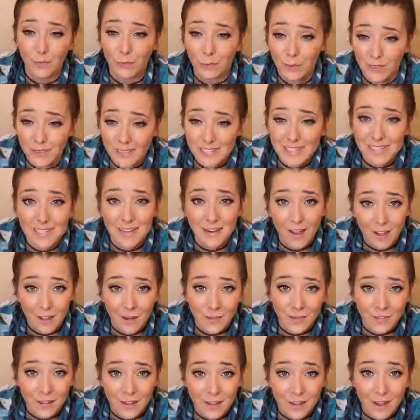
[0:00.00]
released
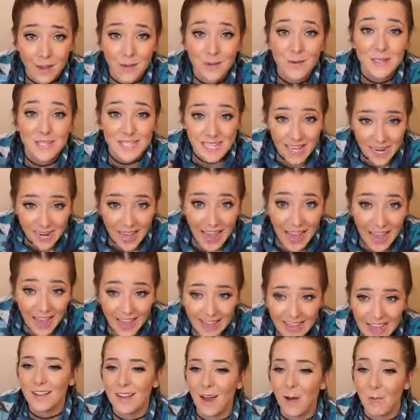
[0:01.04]
another video
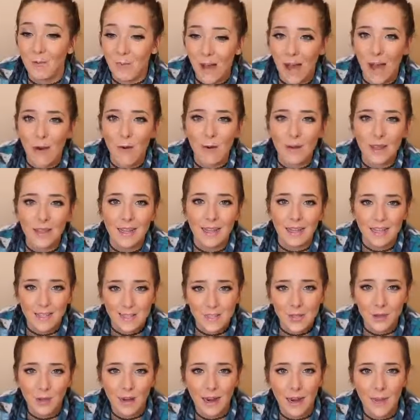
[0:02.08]
today about
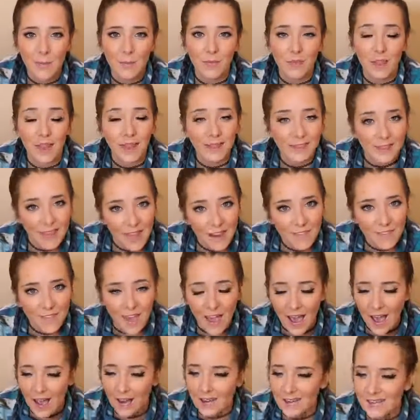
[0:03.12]
Instagram like life
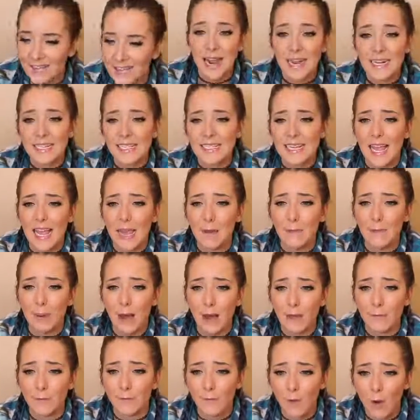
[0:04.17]
hacks. I'd say
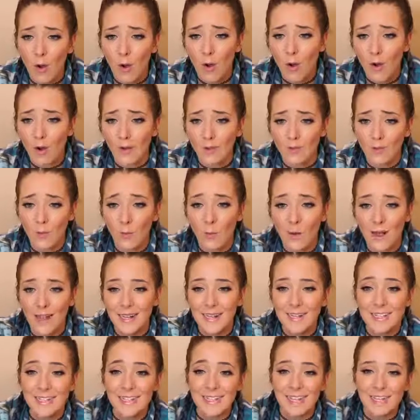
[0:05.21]
by far the
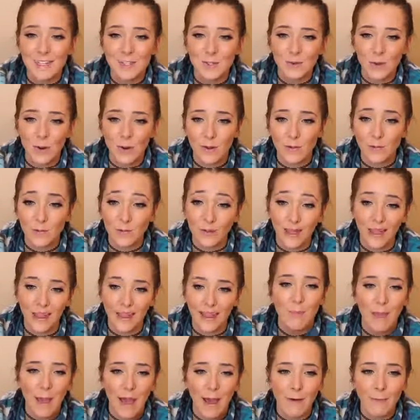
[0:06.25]
ones that sort of
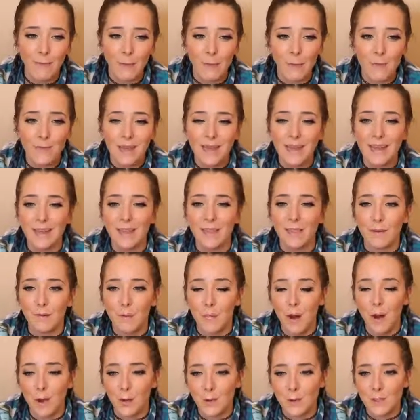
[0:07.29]
like baffle me the
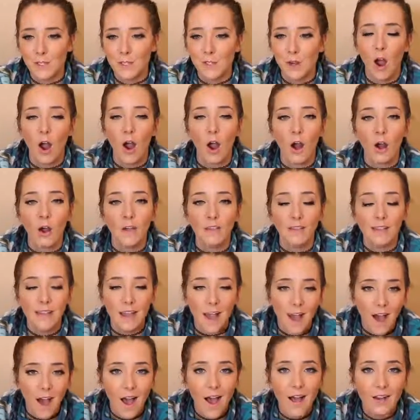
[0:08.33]
most are the
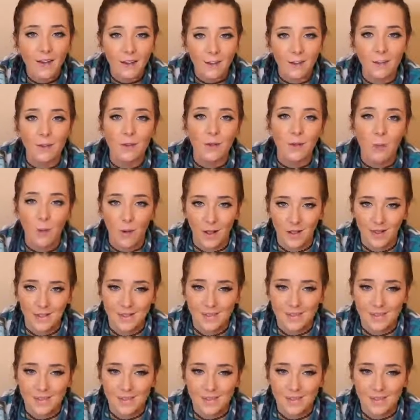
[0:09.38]
hot glue ones.